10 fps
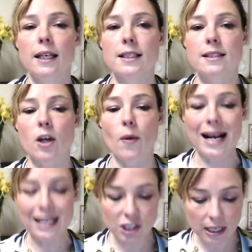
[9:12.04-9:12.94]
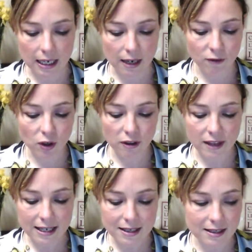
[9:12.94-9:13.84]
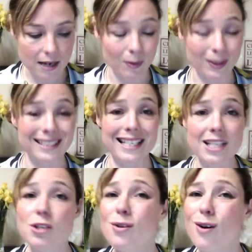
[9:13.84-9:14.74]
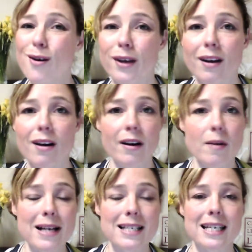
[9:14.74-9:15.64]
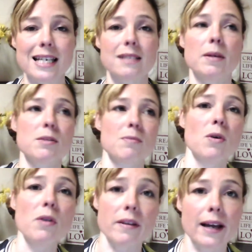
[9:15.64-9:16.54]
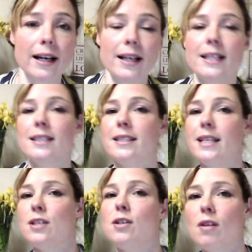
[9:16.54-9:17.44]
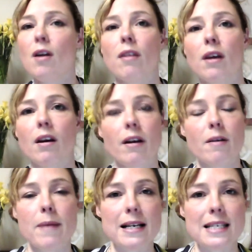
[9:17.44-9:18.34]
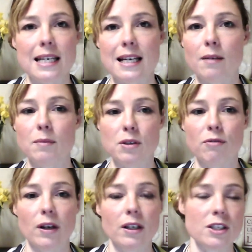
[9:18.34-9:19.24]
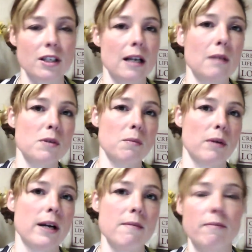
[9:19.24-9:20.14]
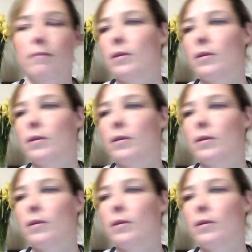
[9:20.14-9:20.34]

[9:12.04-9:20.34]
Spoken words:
So actually, if you're there to say, well, did you know that chiropractic is much more than that? Did you know that chiropractic helps you function, helps your brain